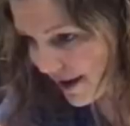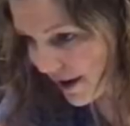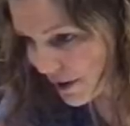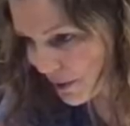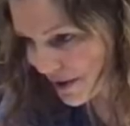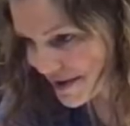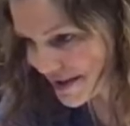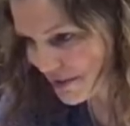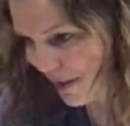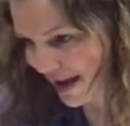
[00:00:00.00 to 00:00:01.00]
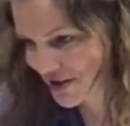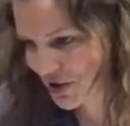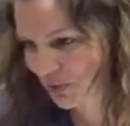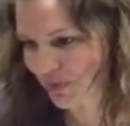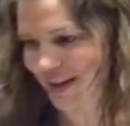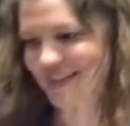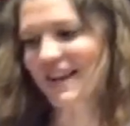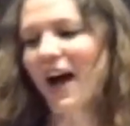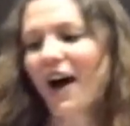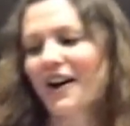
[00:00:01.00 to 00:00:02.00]
Hogwarts is a magical place.
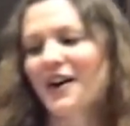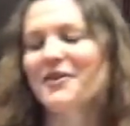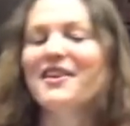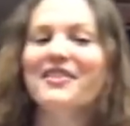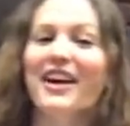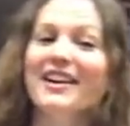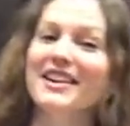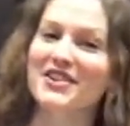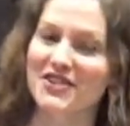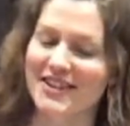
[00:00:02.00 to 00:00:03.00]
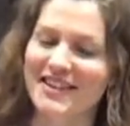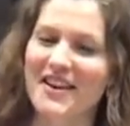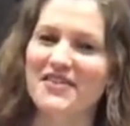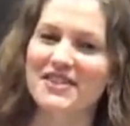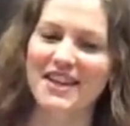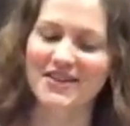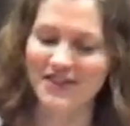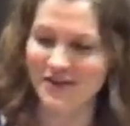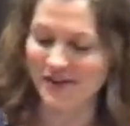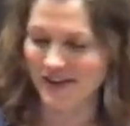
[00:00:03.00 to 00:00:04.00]
Okay, we've got an interesting
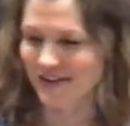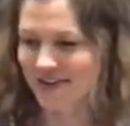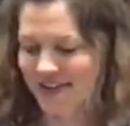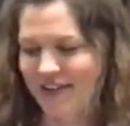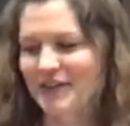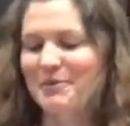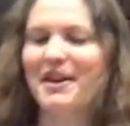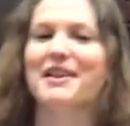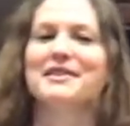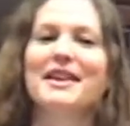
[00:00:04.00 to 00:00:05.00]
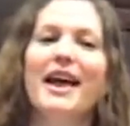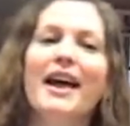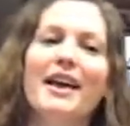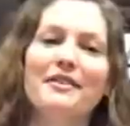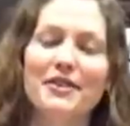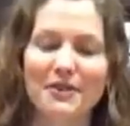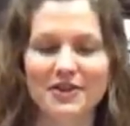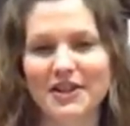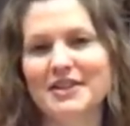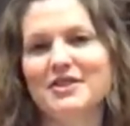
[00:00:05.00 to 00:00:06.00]
conversation going on this evening, because if you're
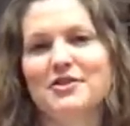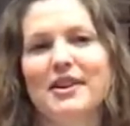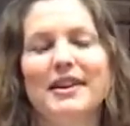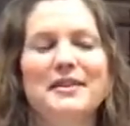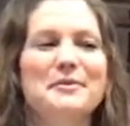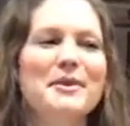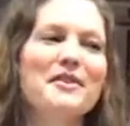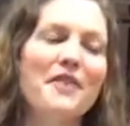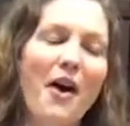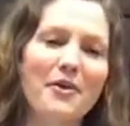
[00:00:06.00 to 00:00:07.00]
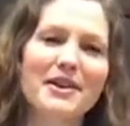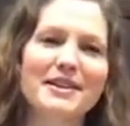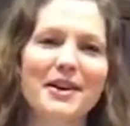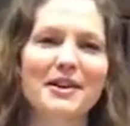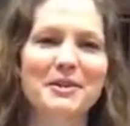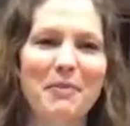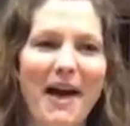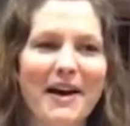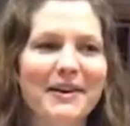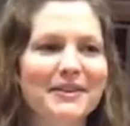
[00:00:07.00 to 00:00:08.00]
just joining, we have already talked
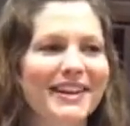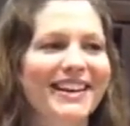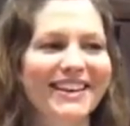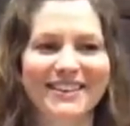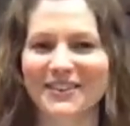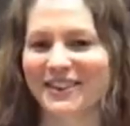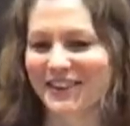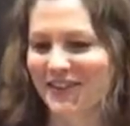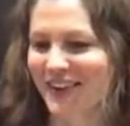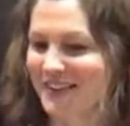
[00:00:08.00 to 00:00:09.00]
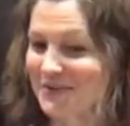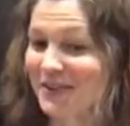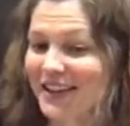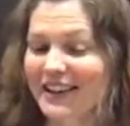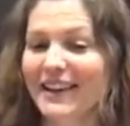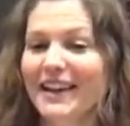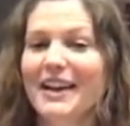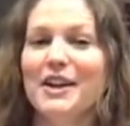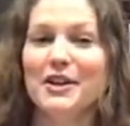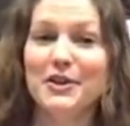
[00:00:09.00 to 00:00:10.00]
about, really randomly,
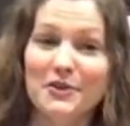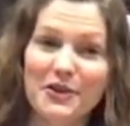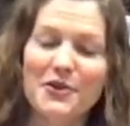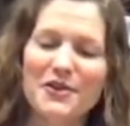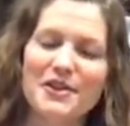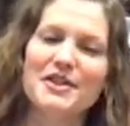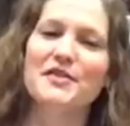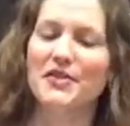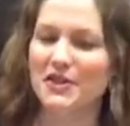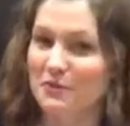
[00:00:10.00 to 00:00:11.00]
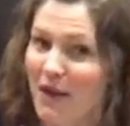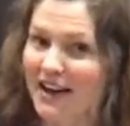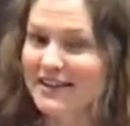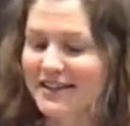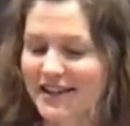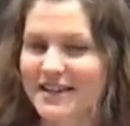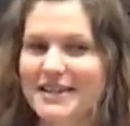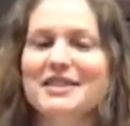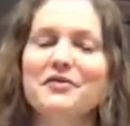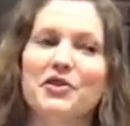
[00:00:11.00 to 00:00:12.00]
unicorns versus
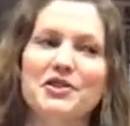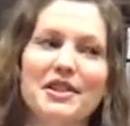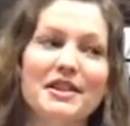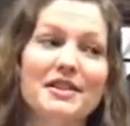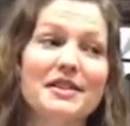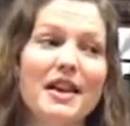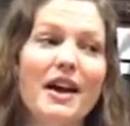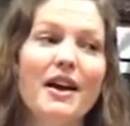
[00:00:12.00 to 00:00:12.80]
Pegasus versus...